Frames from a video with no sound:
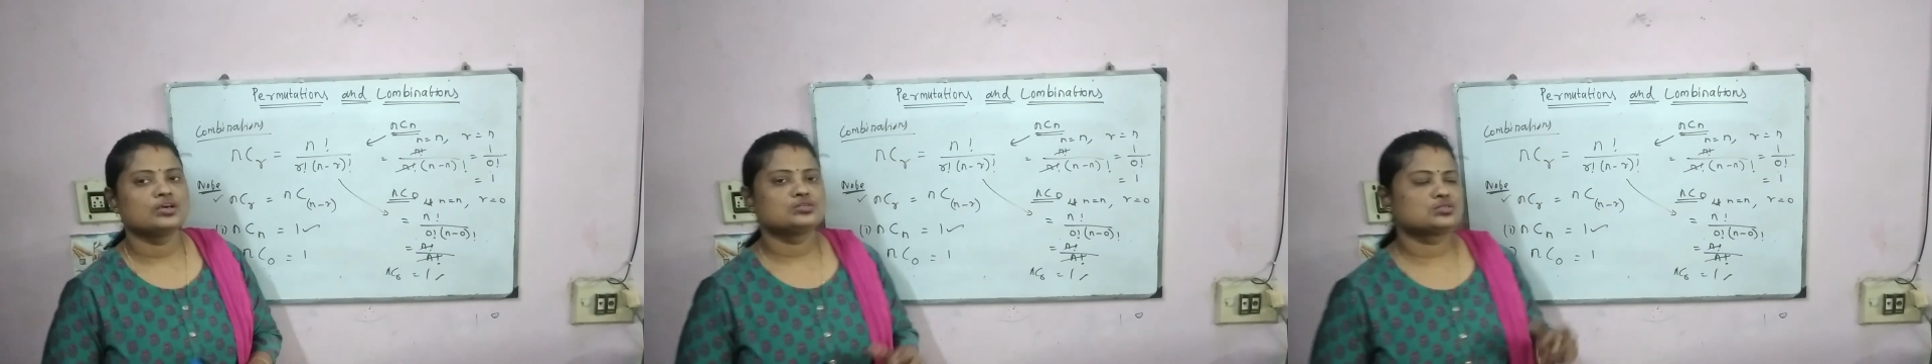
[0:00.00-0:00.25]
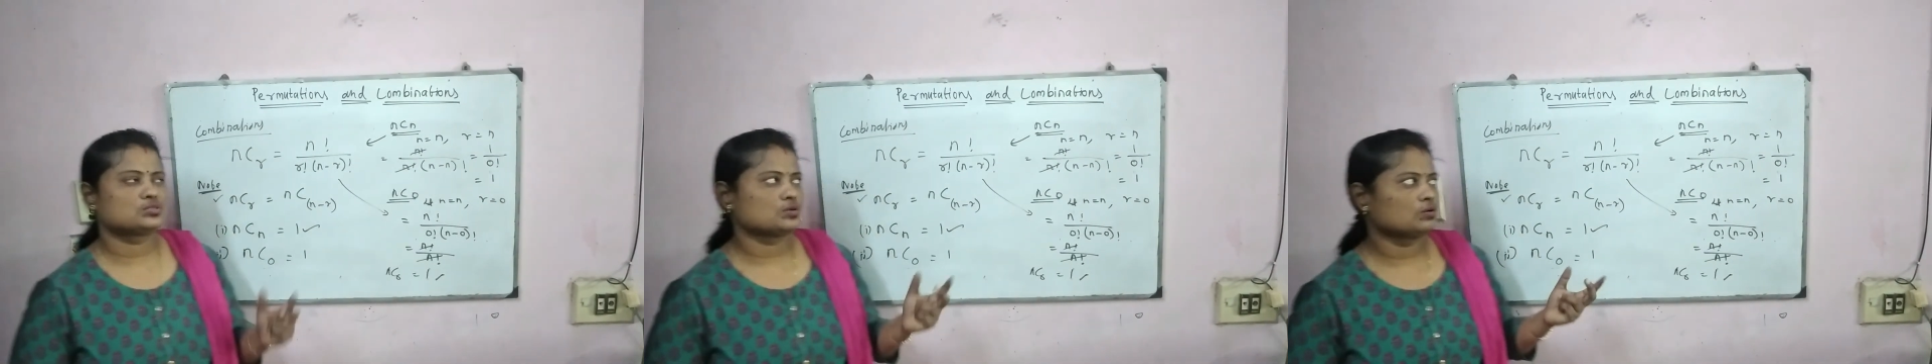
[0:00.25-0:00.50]

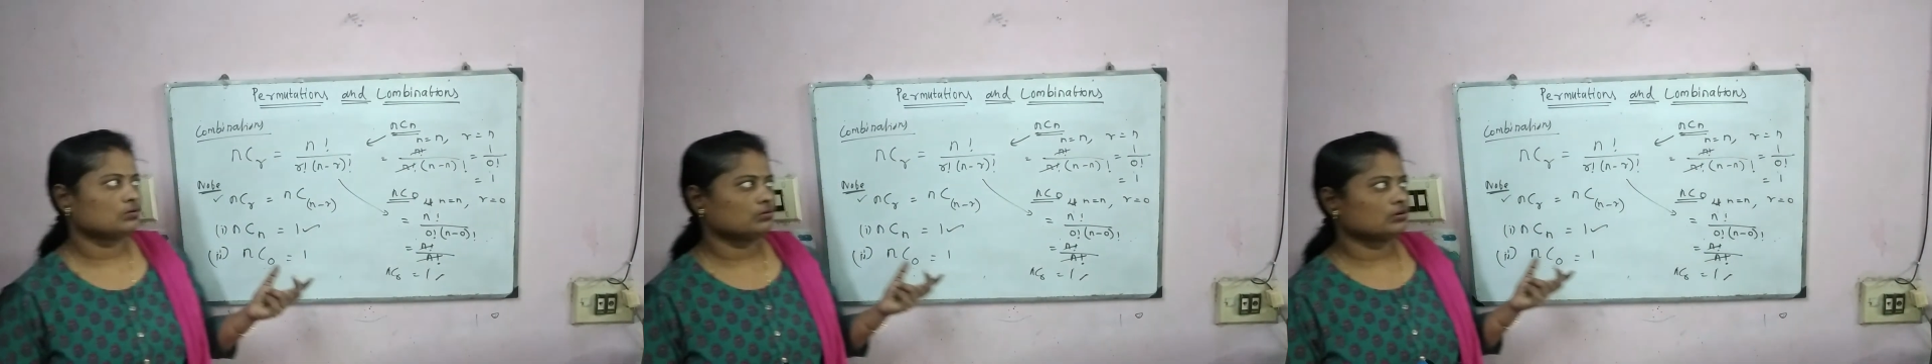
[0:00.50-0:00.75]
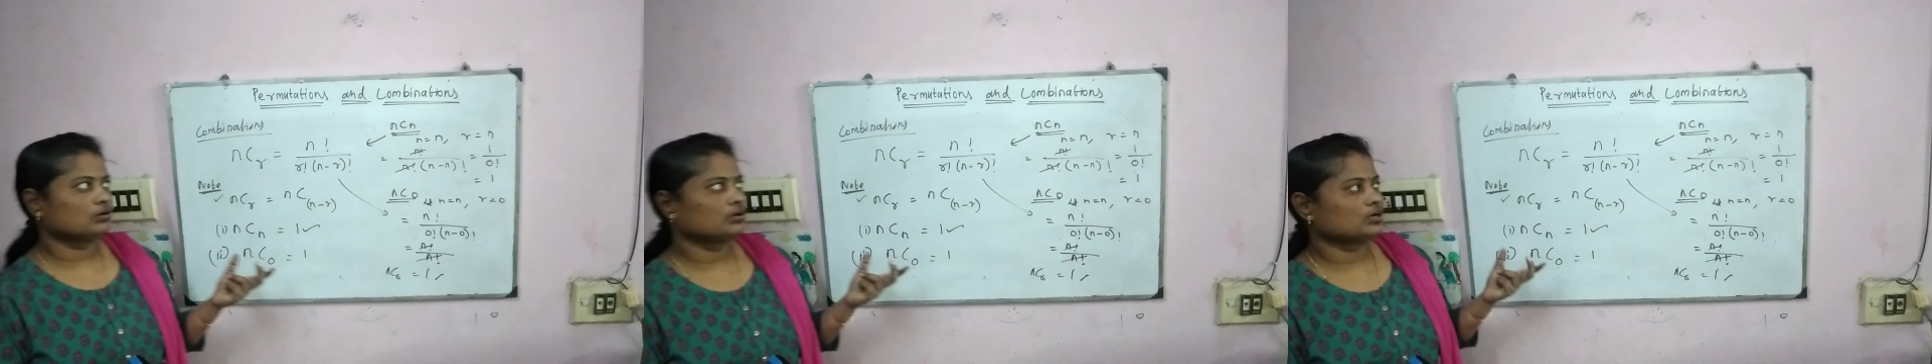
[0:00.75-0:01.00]
So
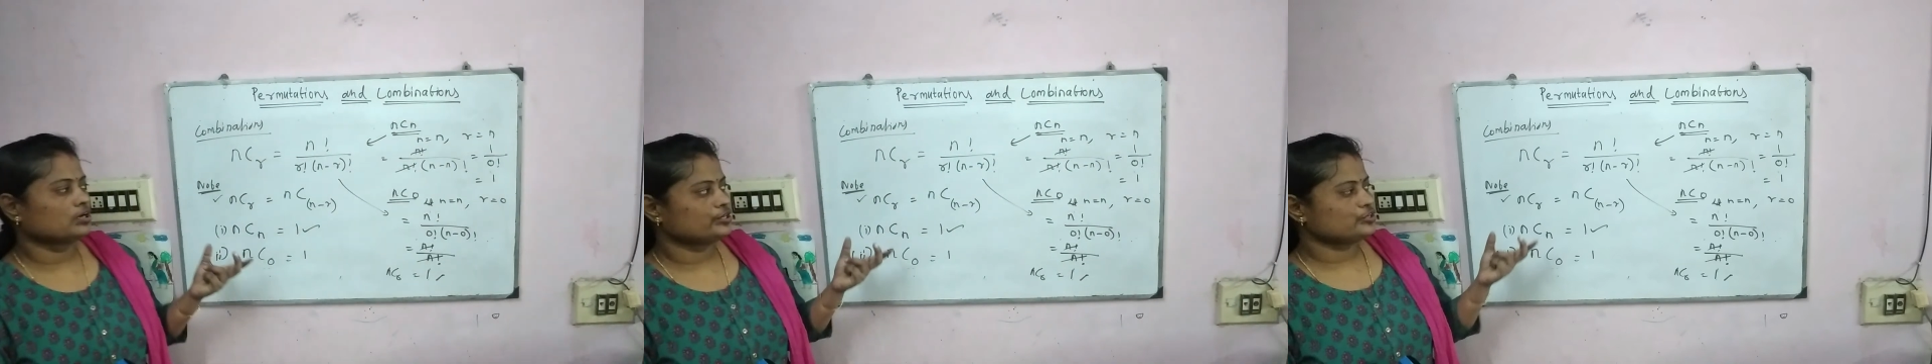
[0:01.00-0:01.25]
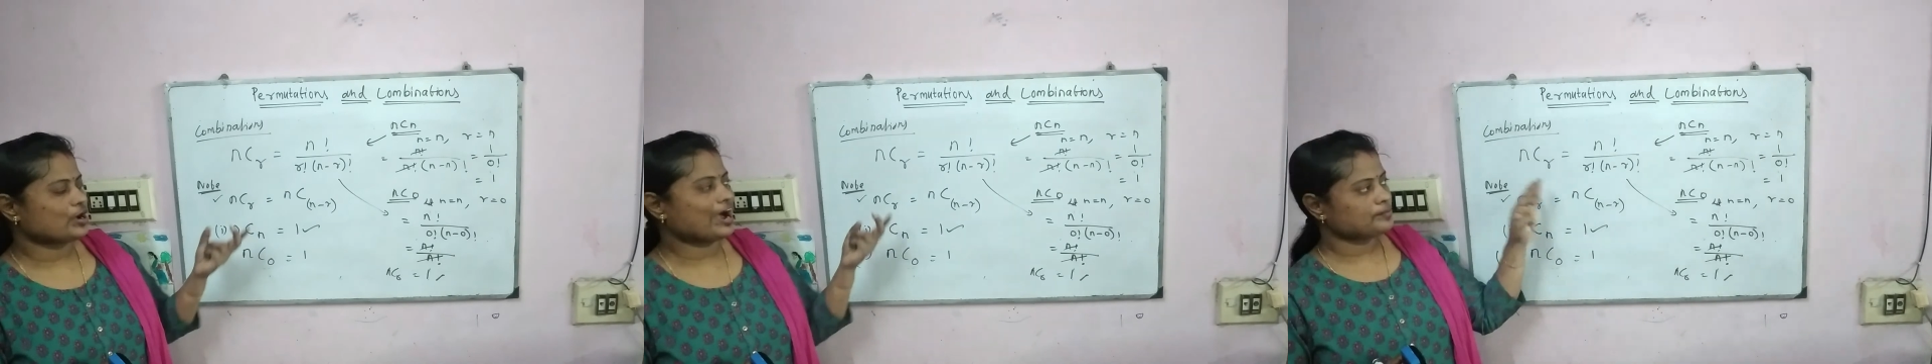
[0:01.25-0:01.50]

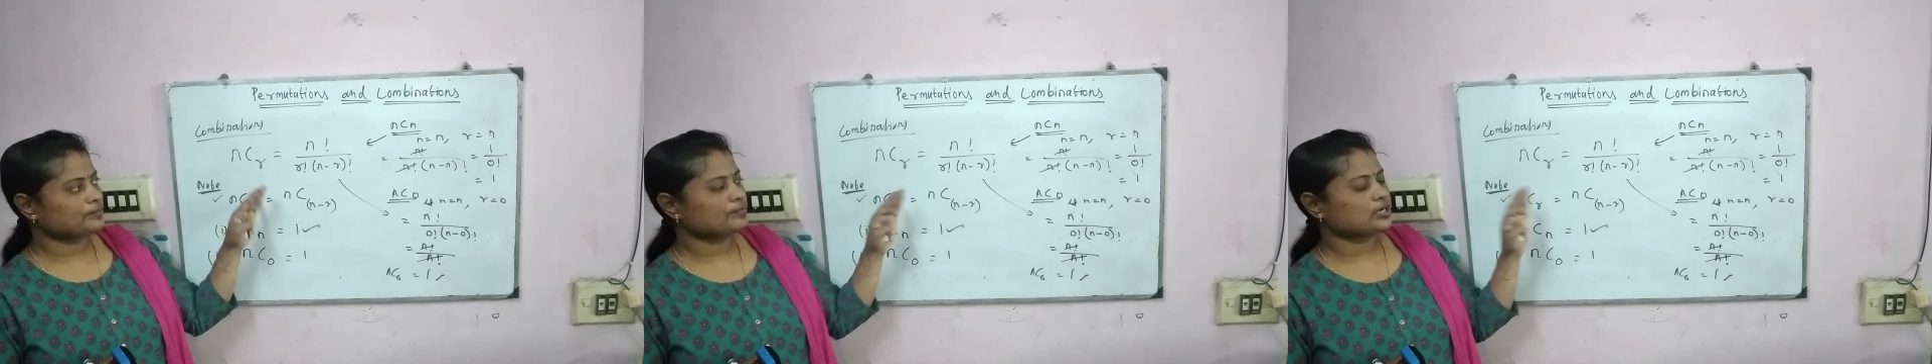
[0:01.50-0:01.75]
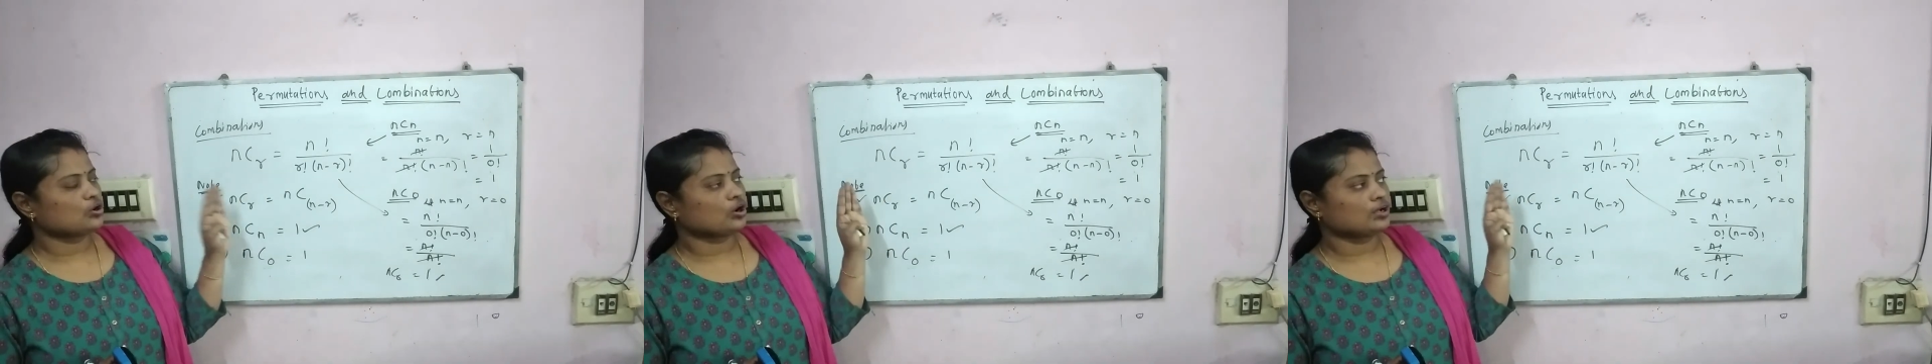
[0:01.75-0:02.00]
you
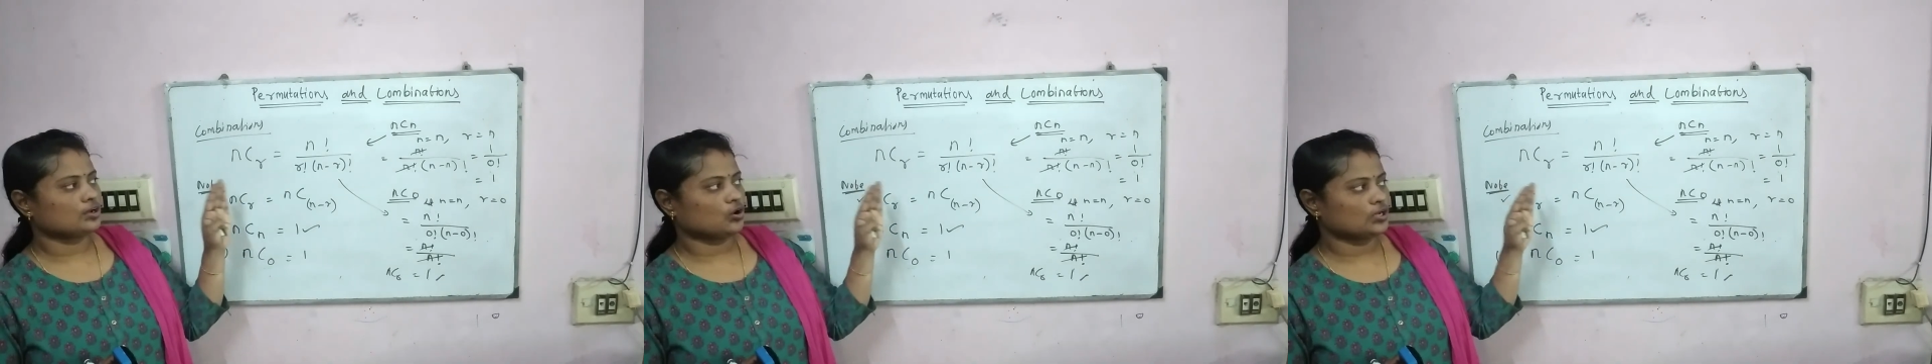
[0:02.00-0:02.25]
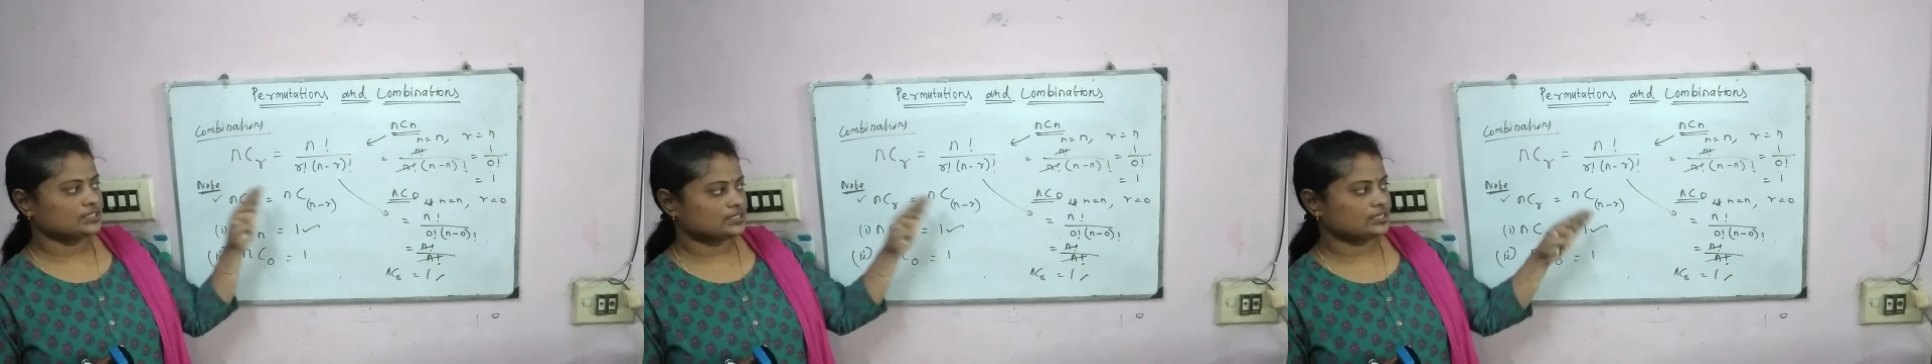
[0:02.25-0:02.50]
remember
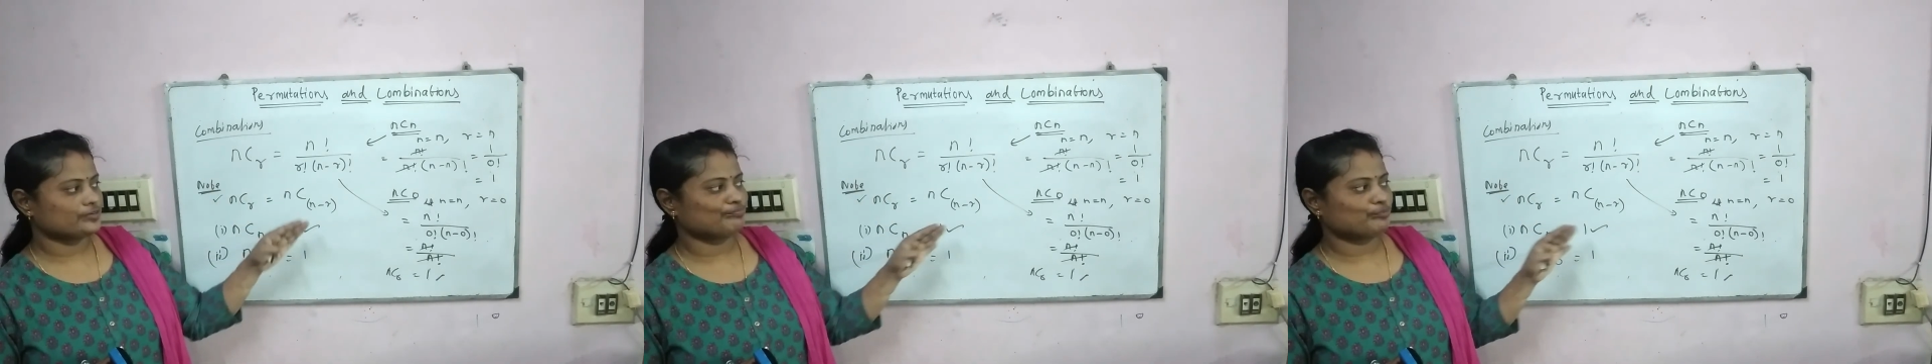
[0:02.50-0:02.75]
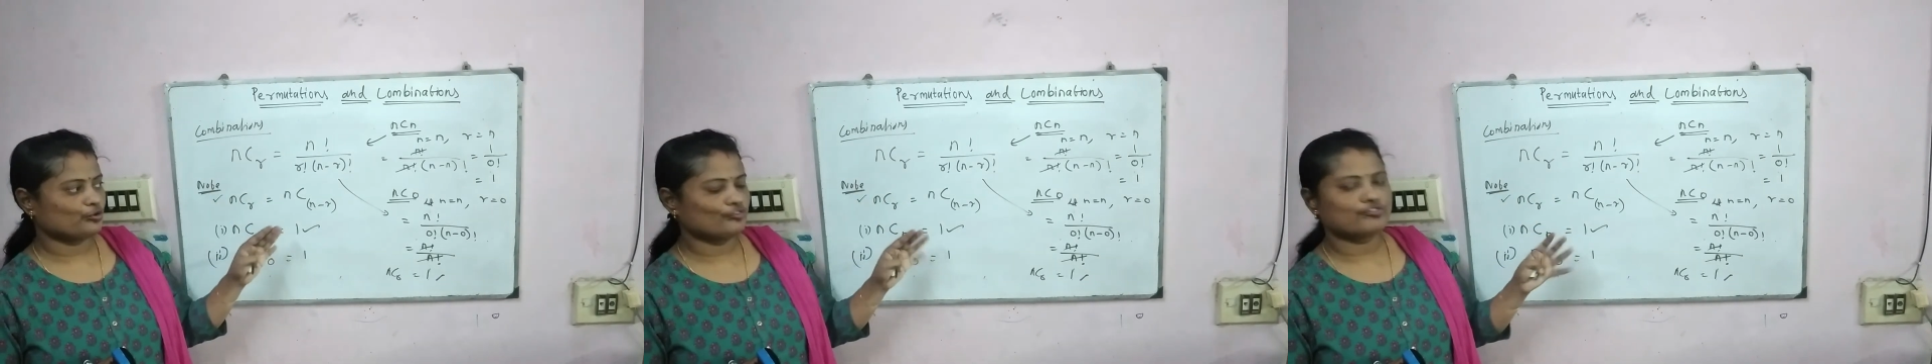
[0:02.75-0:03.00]
all the
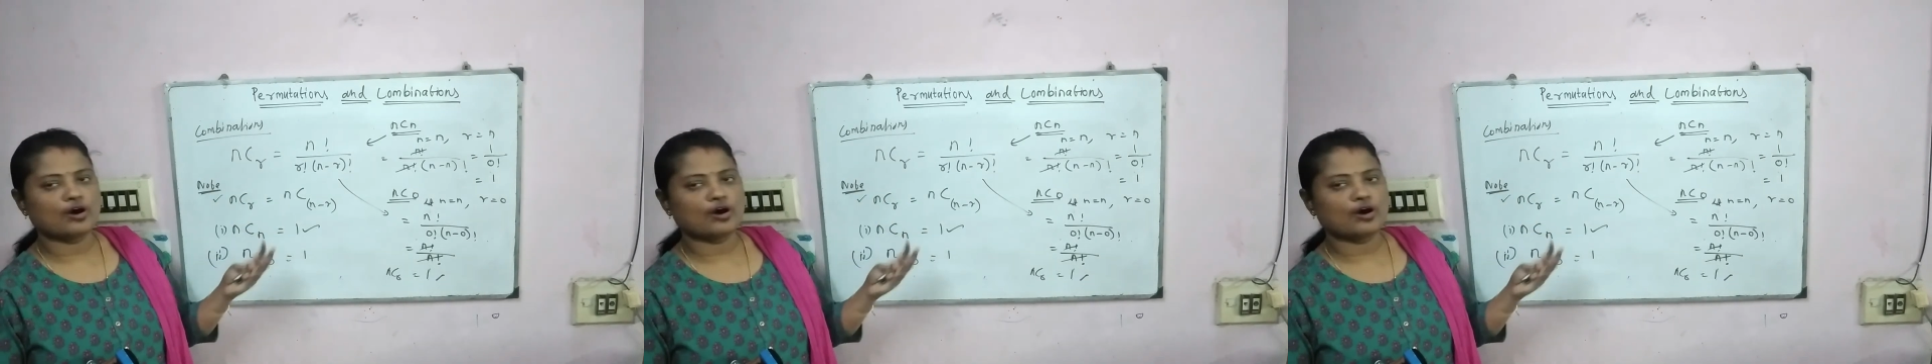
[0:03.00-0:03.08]
proof